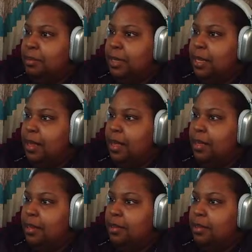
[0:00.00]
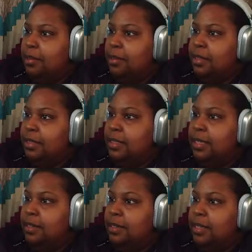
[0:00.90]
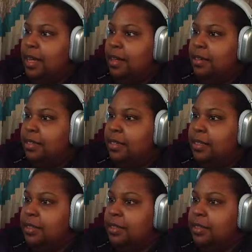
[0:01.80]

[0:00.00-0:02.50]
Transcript: my clock instead of the calendar.